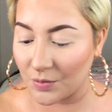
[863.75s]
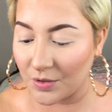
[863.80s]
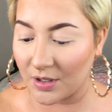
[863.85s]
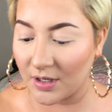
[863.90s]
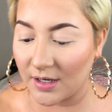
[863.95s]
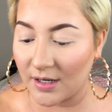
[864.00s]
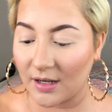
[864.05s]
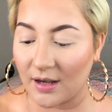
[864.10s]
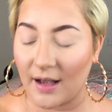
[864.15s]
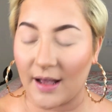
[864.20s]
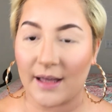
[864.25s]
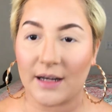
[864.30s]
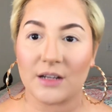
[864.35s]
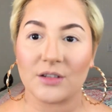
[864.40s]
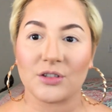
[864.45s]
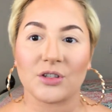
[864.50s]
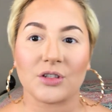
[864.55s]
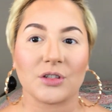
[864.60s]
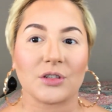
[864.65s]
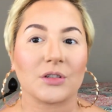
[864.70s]
we're gonna go ahead
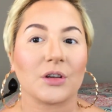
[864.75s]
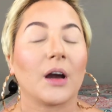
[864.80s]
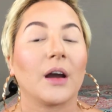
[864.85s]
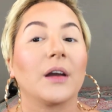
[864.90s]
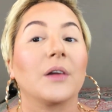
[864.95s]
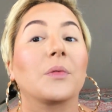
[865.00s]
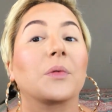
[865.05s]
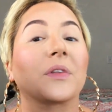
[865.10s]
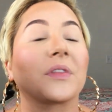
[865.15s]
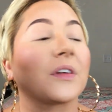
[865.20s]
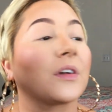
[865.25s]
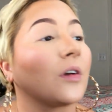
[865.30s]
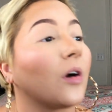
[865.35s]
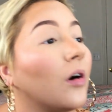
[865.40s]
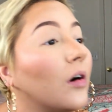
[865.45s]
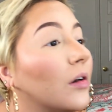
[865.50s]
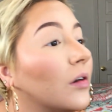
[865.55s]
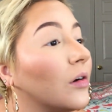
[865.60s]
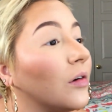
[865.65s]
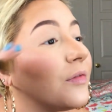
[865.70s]
and start with an
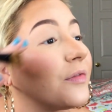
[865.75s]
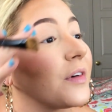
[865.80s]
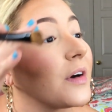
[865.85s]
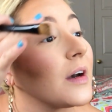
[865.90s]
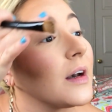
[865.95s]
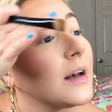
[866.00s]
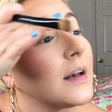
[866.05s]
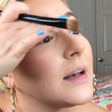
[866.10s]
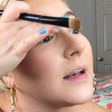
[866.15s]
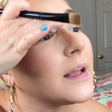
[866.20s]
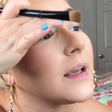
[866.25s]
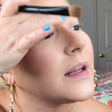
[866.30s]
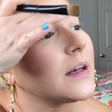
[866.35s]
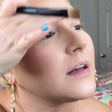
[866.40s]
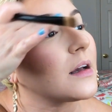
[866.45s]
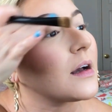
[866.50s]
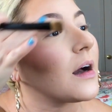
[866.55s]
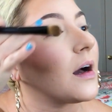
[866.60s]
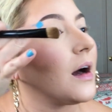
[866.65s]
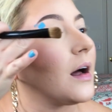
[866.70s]
all over
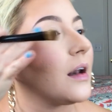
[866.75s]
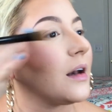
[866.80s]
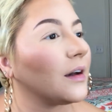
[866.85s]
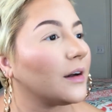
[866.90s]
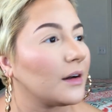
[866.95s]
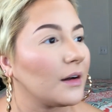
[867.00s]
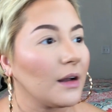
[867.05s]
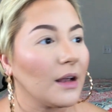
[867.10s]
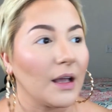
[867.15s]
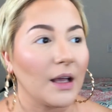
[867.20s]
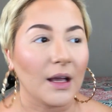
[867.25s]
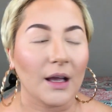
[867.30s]
lid color